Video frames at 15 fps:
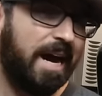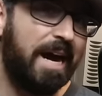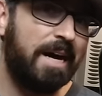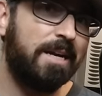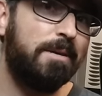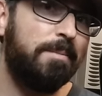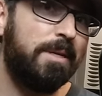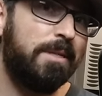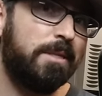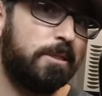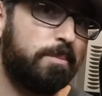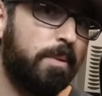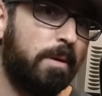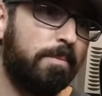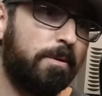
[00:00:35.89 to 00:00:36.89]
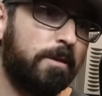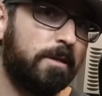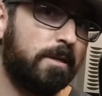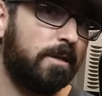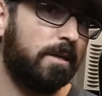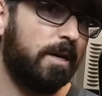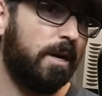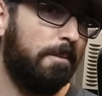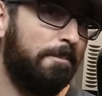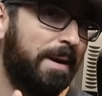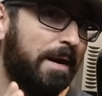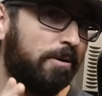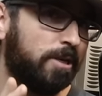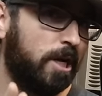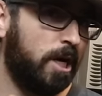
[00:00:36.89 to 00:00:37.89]
I'm in this bumper
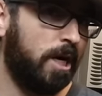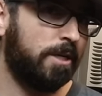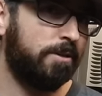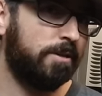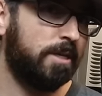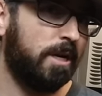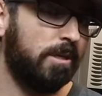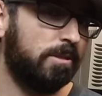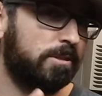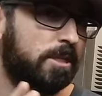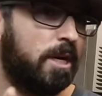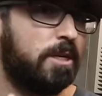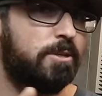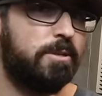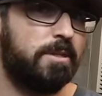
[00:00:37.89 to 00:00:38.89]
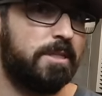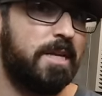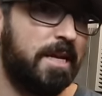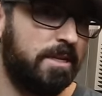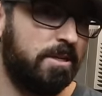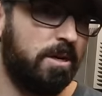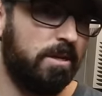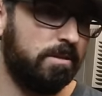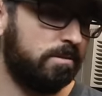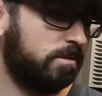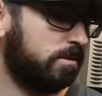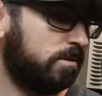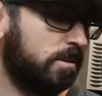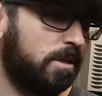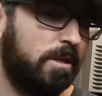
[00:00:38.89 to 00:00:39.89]
about $100,
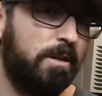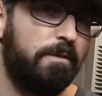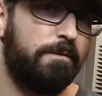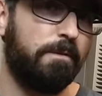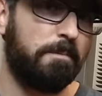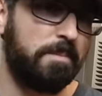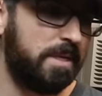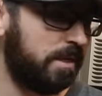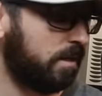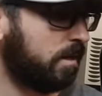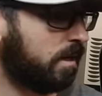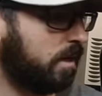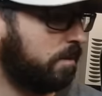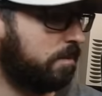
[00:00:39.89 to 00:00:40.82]
$110 for me,